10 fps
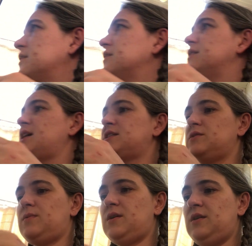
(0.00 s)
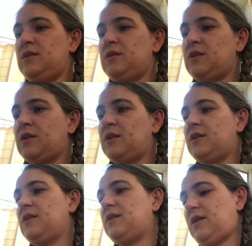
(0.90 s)
next one,
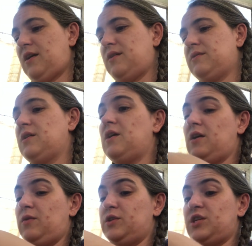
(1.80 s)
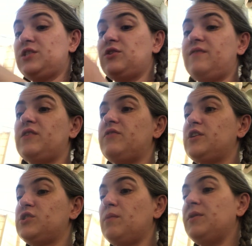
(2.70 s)
which I still have to
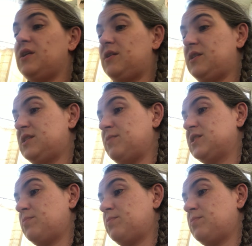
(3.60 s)
finish this month's